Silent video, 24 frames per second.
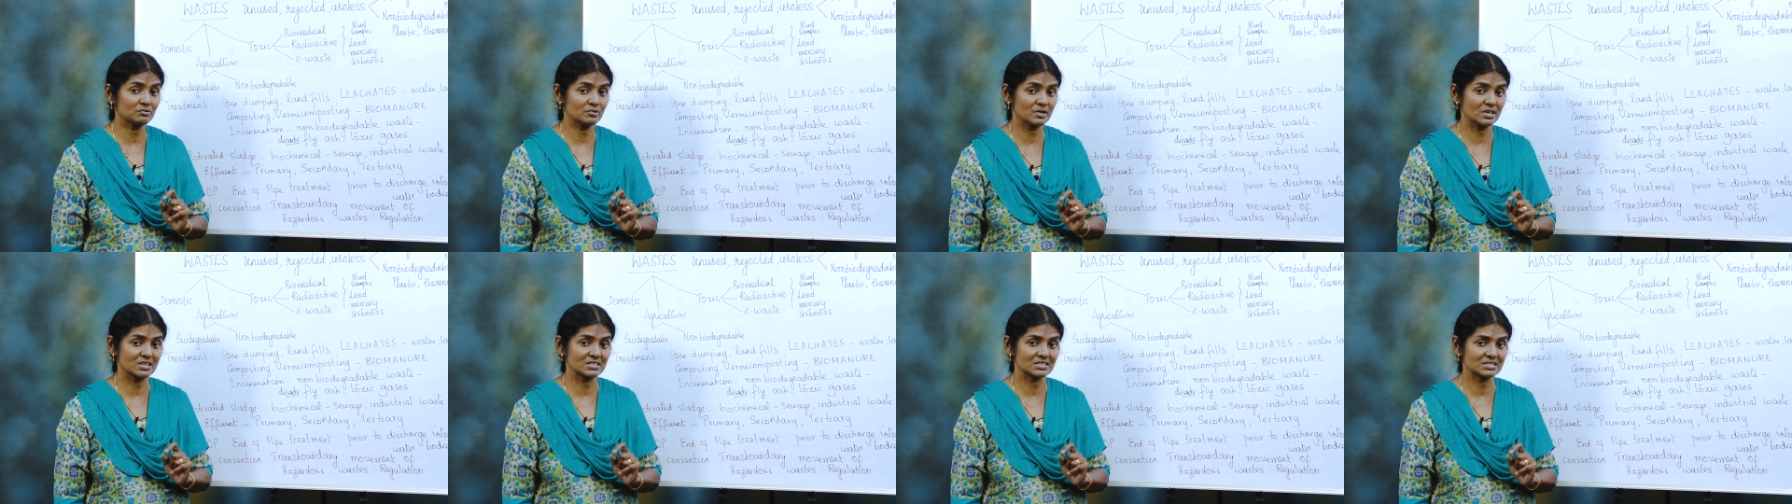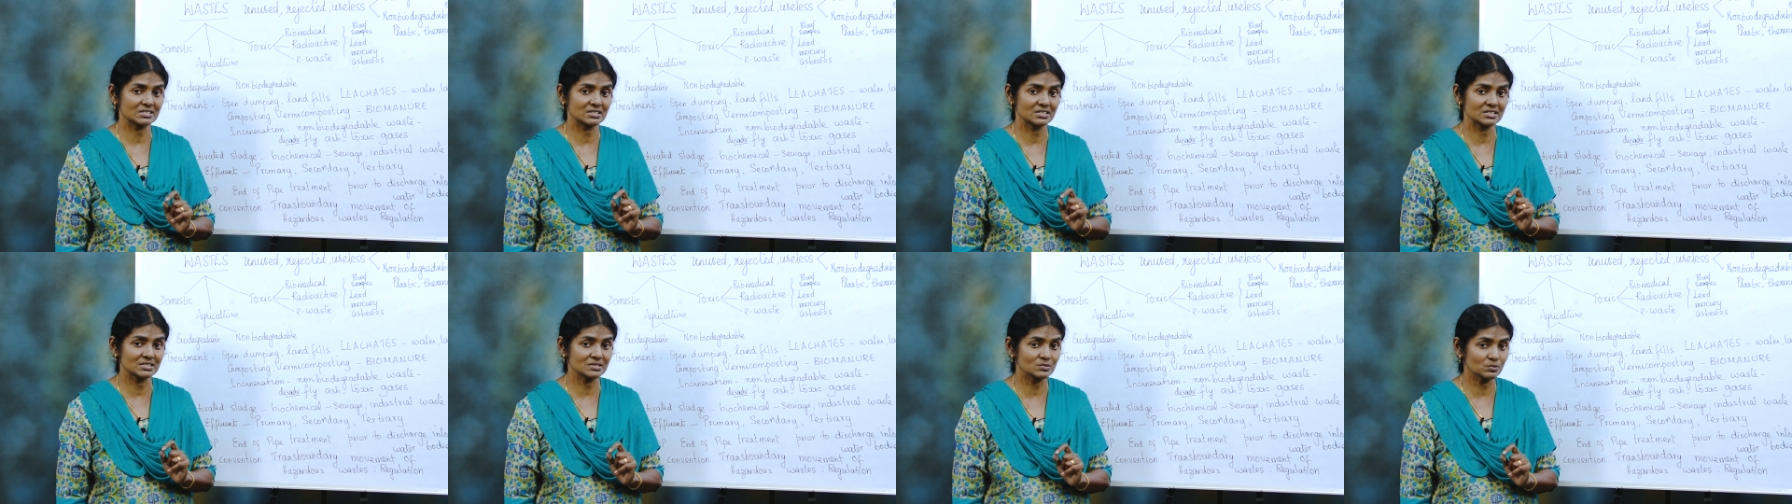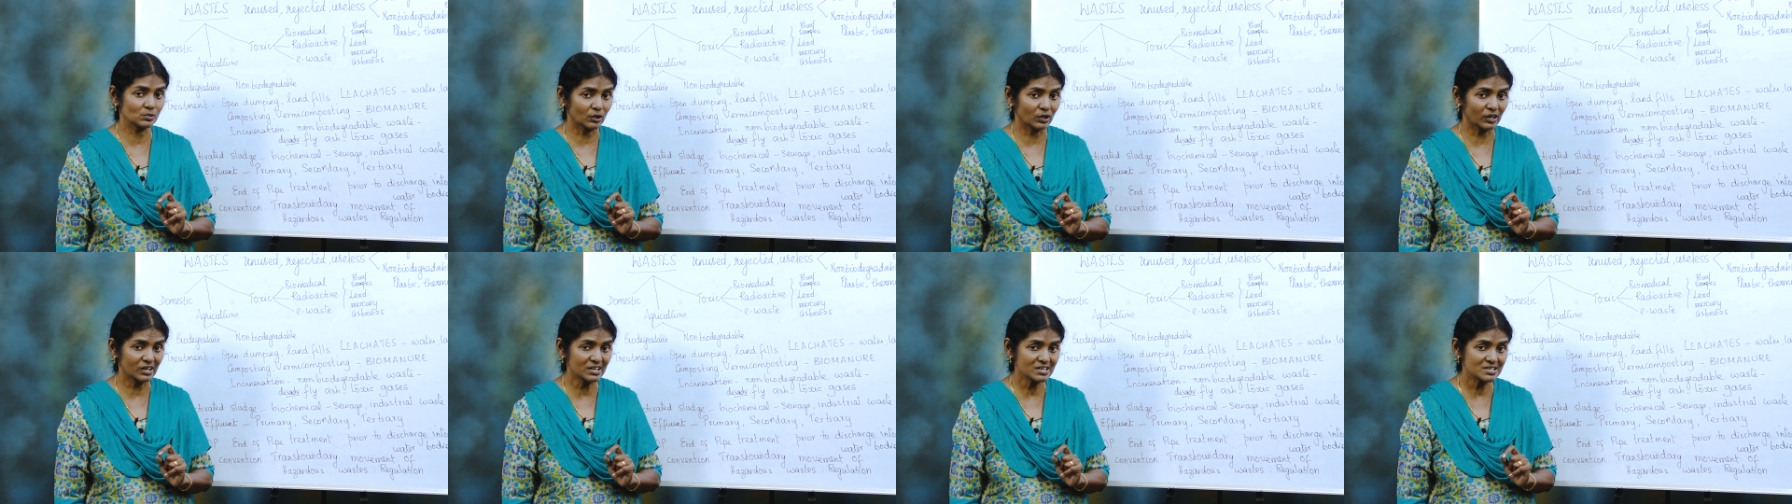waste is
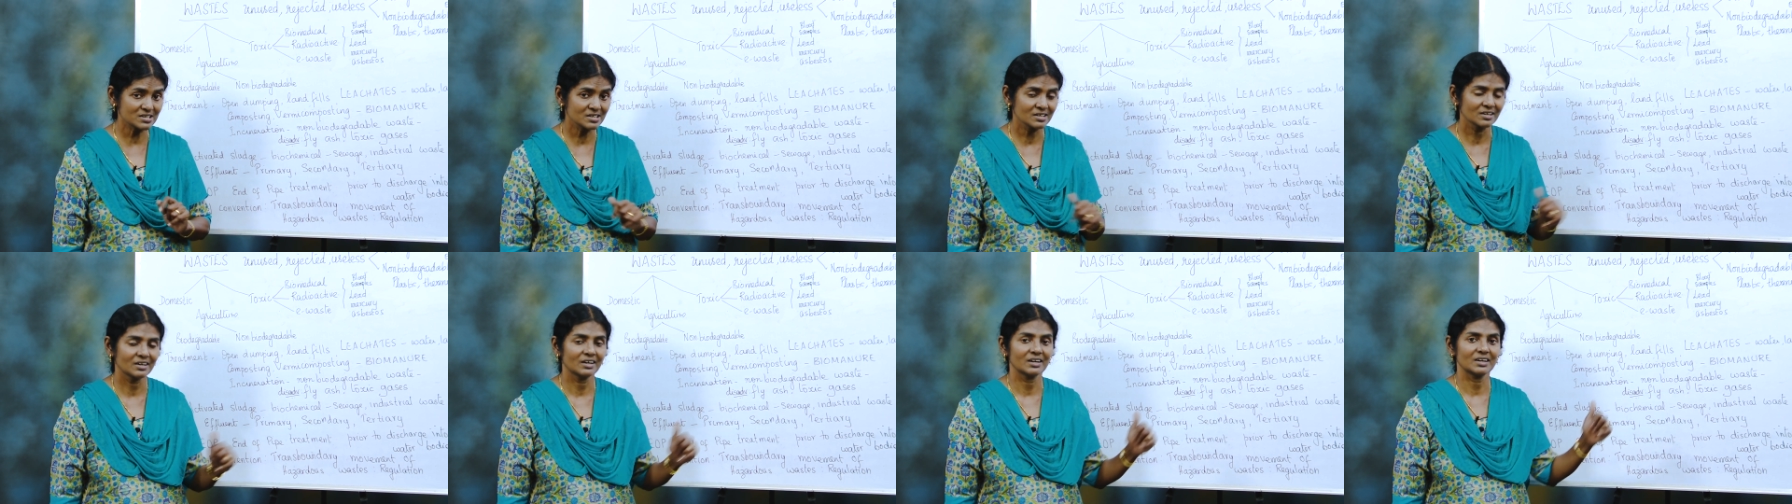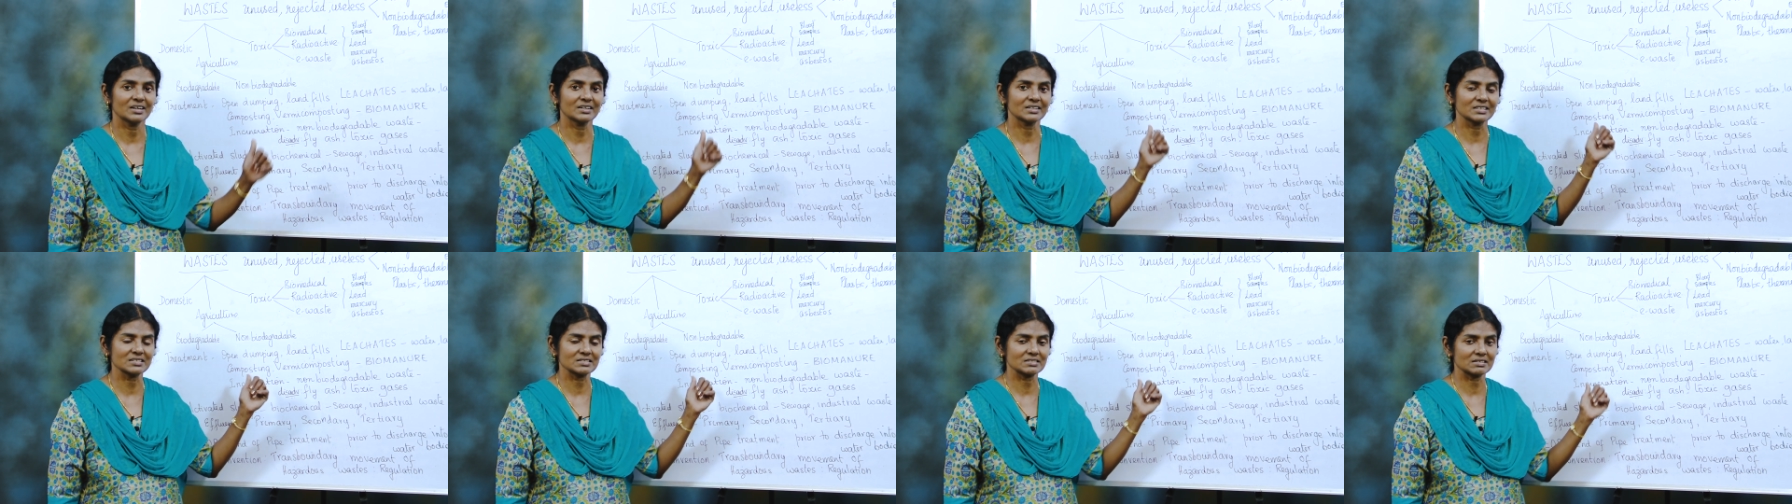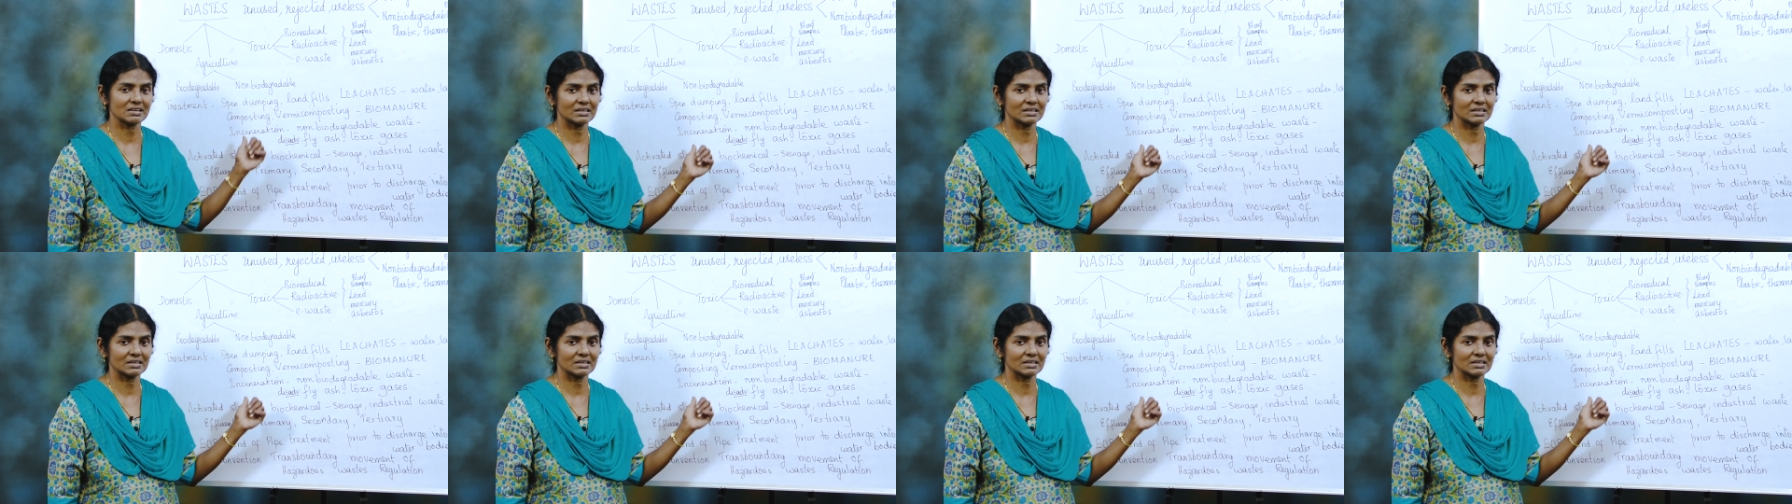what? it is